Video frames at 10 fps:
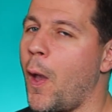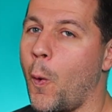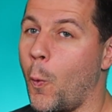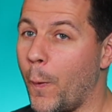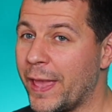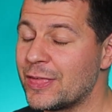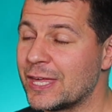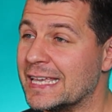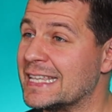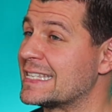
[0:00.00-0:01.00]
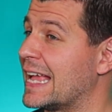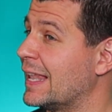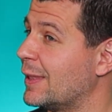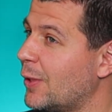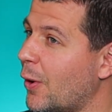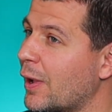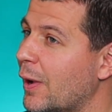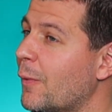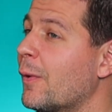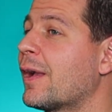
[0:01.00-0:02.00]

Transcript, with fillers: which is a local